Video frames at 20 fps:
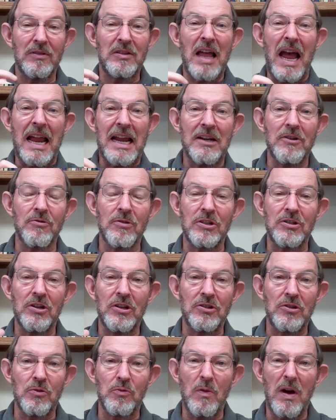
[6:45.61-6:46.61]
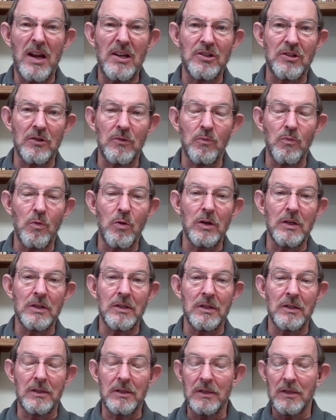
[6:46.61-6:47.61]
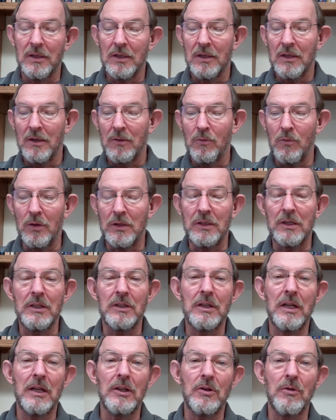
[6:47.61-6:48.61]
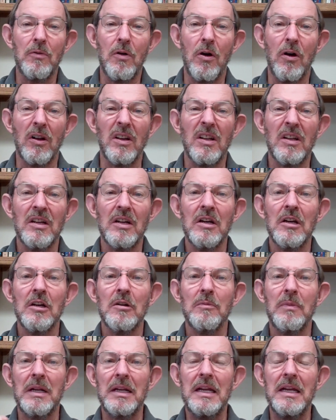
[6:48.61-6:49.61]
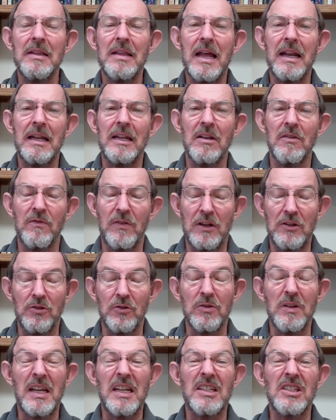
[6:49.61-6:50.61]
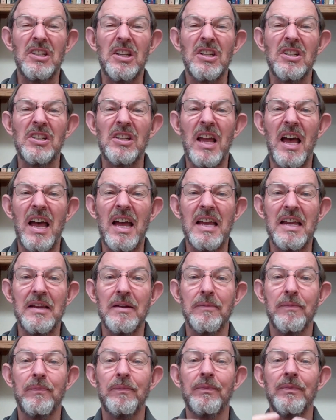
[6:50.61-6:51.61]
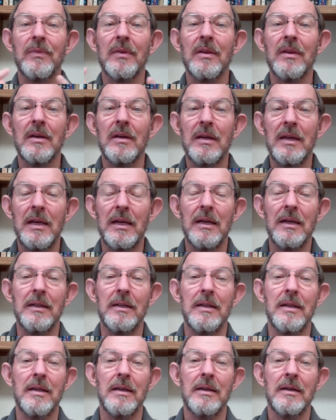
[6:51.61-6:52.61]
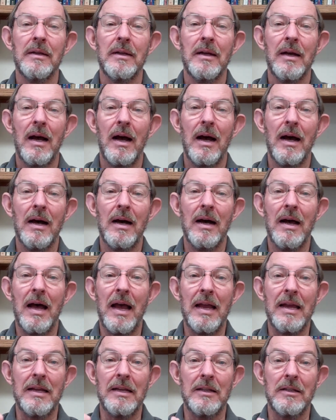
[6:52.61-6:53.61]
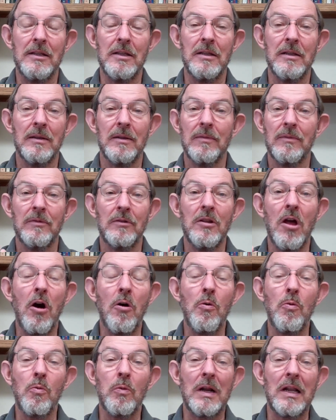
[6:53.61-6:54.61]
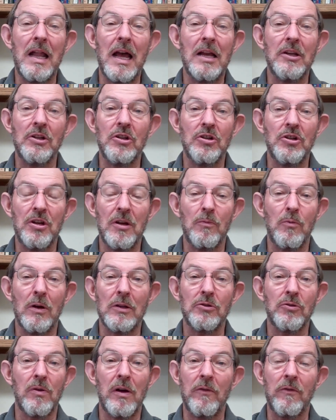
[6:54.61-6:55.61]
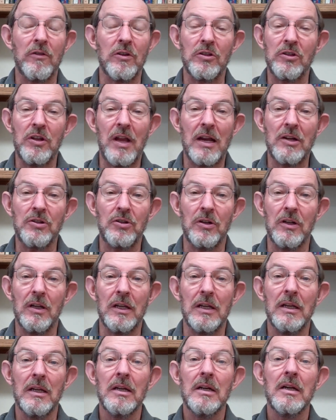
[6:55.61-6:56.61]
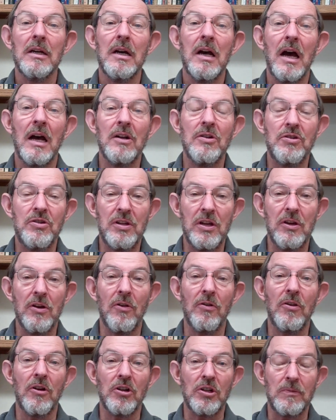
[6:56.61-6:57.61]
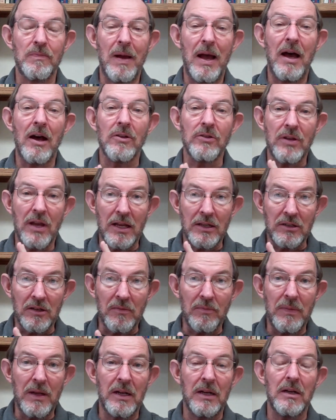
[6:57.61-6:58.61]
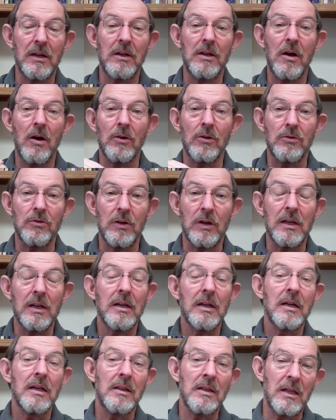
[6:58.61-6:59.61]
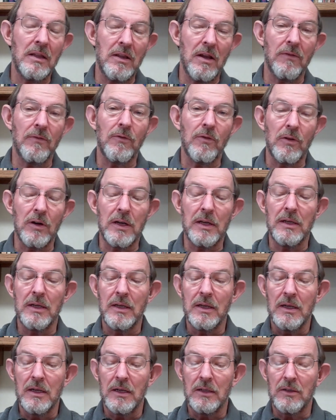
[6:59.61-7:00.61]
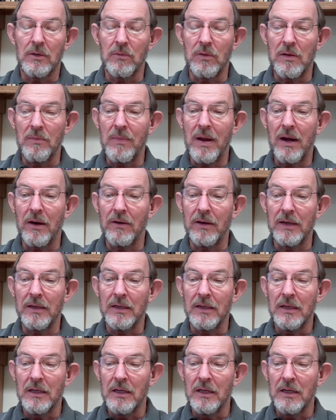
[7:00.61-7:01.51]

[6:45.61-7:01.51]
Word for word: dangerous situation wouldn't, wouldn't continue on. But again, that individual needs to stay in uh, a no relationship whatsoever sexually until their spouse has committed adultery. Then they're free to remarry.